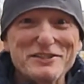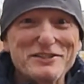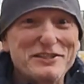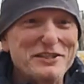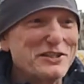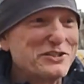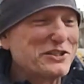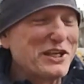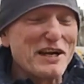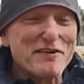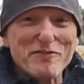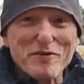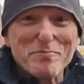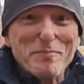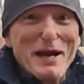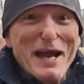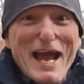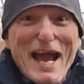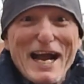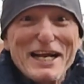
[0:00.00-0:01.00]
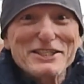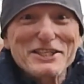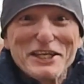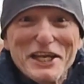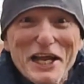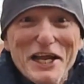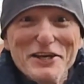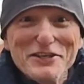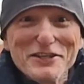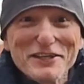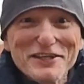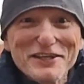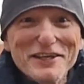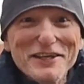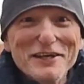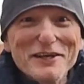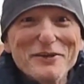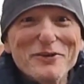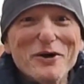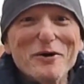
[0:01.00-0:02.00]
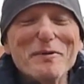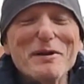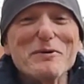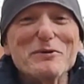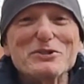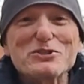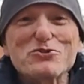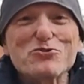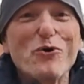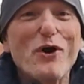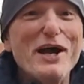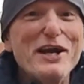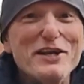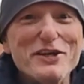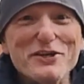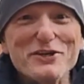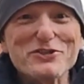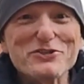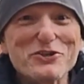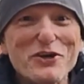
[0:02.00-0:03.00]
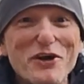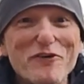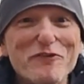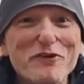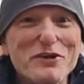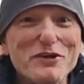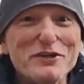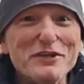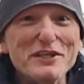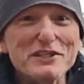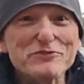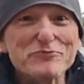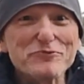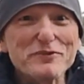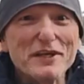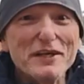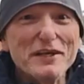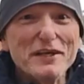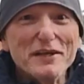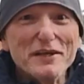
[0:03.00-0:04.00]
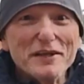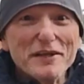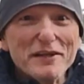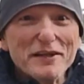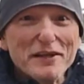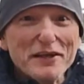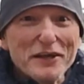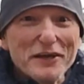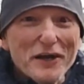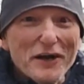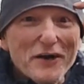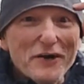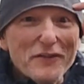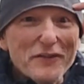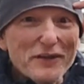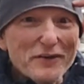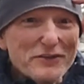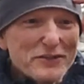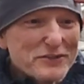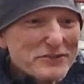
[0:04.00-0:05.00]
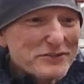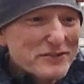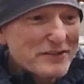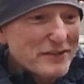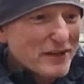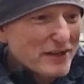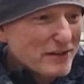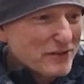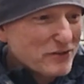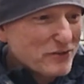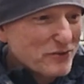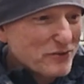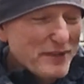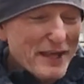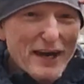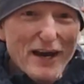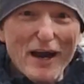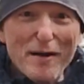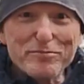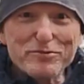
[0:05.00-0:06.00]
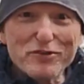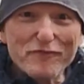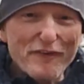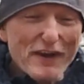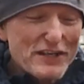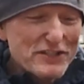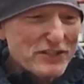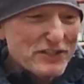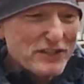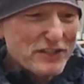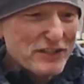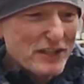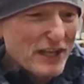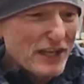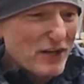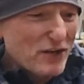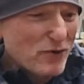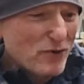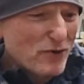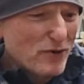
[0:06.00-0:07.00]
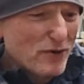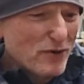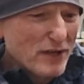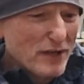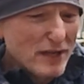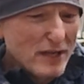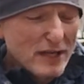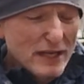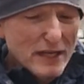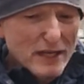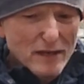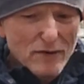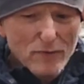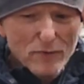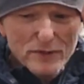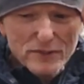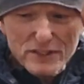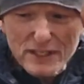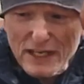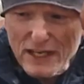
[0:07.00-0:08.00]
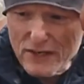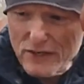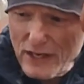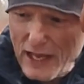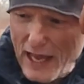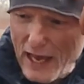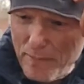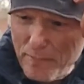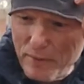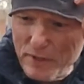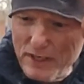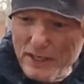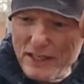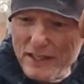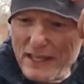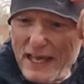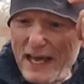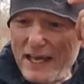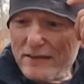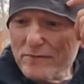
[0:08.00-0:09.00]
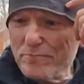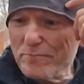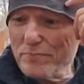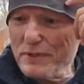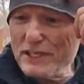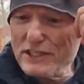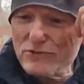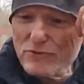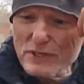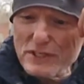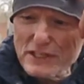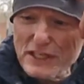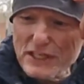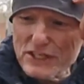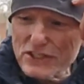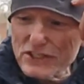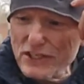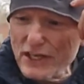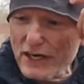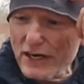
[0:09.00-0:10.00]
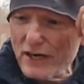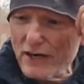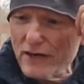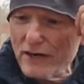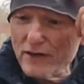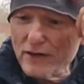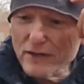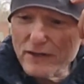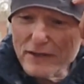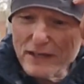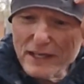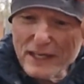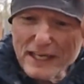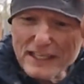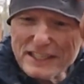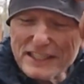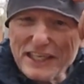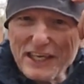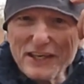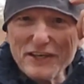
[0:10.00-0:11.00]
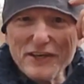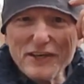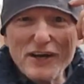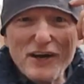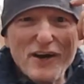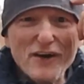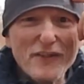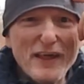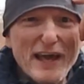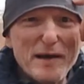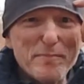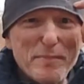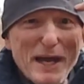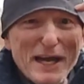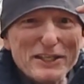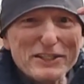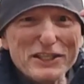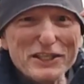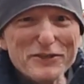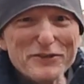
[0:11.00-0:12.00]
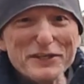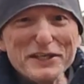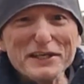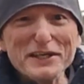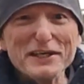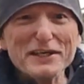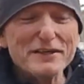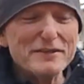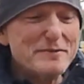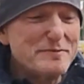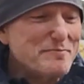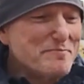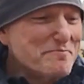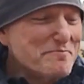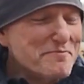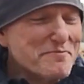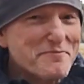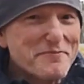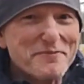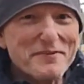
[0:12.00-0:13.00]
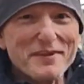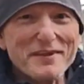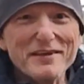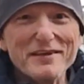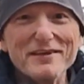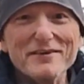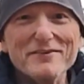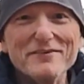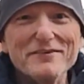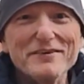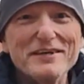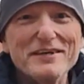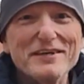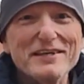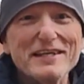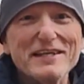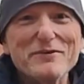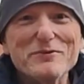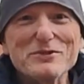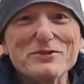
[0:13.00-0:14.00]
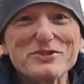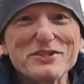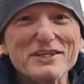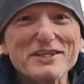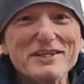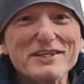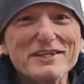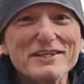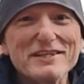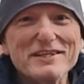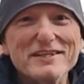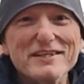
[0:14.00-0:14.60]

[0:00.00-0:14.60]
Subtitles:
discovered by accident. Nobody was trying to discover it. Just, they're just doing that observation thing, going, "What's that happening in that petri dish there? It's killing all that bacteria." Well, it was a